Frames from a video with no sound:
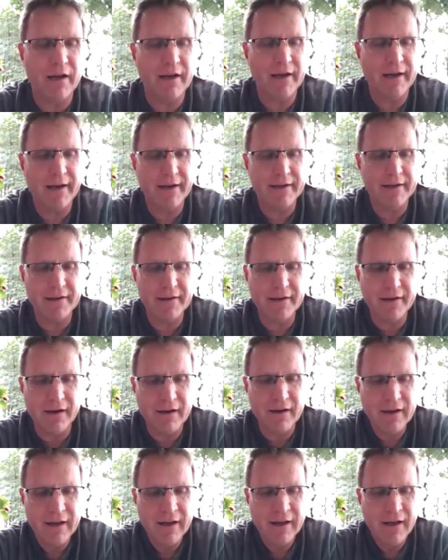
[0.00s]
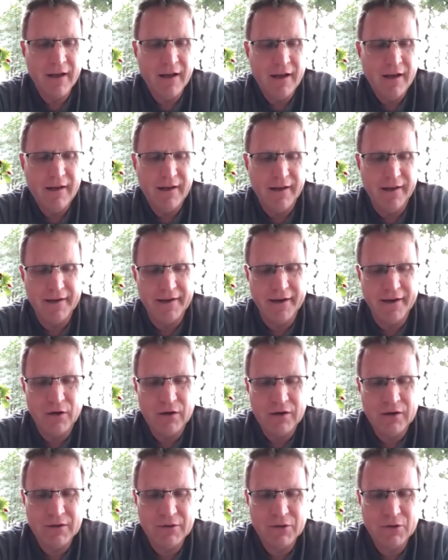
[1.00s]
I had a, uh, a,
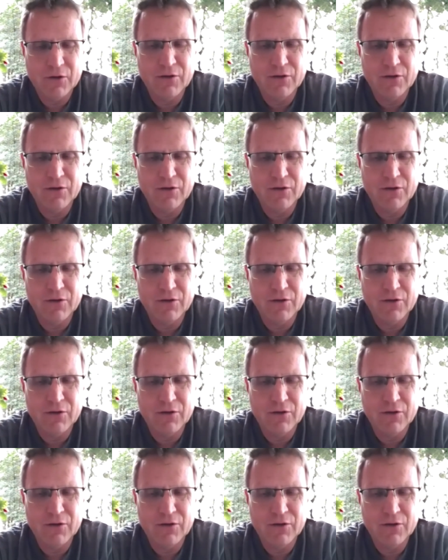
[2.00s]
uh,